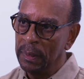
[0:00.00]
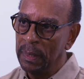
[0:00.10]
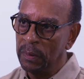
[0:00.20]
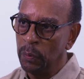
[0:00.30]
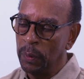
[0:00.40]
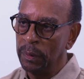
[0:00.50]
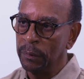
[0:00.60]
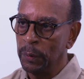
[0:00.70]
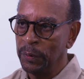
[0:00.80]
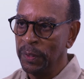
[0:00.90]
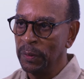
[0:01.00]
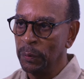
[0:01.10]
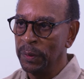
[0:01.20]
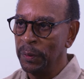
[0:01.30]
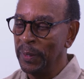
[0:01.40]
It's one of the first things
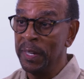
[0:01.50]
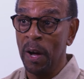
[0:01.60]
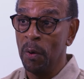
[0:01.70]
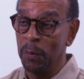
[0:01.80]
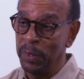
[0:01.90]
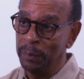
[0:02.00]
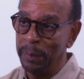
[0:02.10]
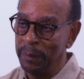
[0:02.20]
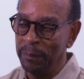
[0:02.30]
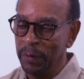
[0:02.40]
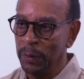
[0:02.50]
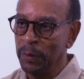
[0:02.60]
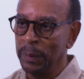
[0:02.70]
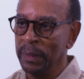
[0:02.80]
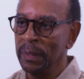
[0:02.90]
we do. It hadn't always been
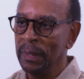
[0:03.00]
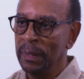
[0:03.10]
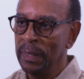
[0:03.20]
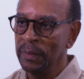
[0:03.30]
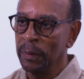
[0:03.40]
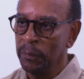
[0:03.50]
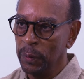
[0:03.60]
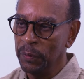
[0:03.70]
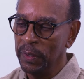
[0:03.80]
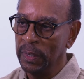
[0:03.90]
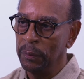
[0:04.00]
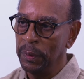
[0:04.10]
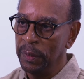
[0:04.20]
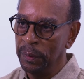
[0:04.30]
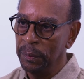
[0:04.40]
first, but it's the first thing that
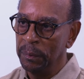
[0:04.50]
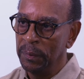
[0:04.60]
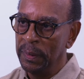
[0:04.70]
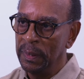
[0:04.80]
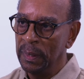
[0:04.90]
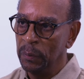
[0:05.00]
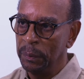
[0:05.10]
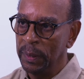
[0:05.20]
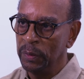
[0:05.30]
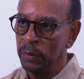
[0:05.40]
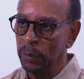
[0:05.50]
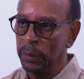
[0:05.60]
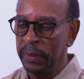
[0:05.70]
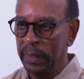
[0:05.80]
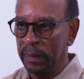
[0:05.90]
we do, and we make sure
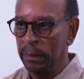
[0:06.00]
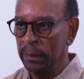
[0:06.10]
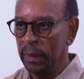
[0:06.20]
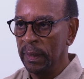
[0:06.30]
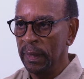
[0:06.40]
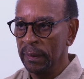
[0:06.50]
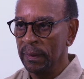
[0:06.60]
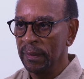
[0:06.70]
we take care of that.